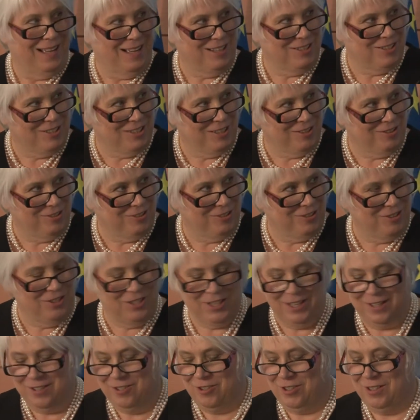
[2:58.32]
As Secretary
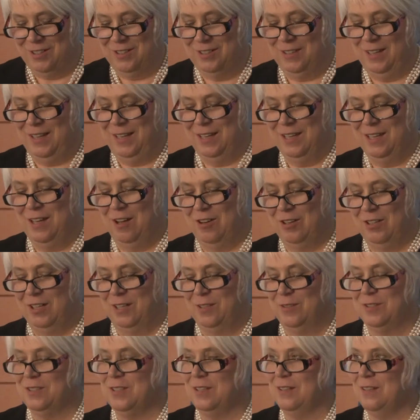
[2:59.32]
General
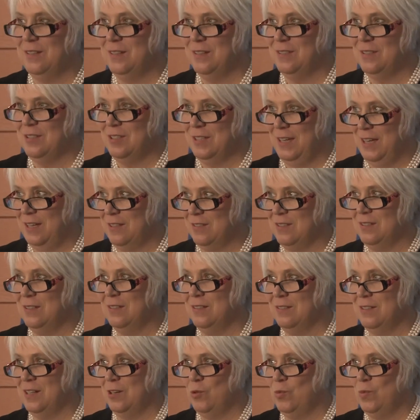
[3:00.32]
Jagland said,
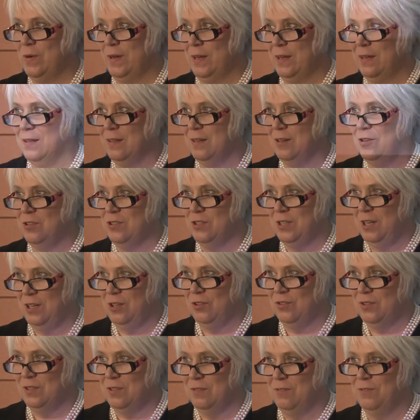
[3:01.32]
there were
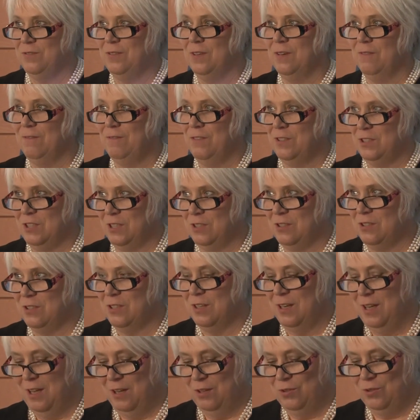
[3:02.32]
consecutive visits
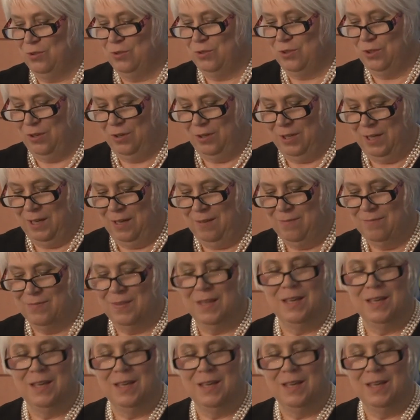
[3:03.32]
to Turkey.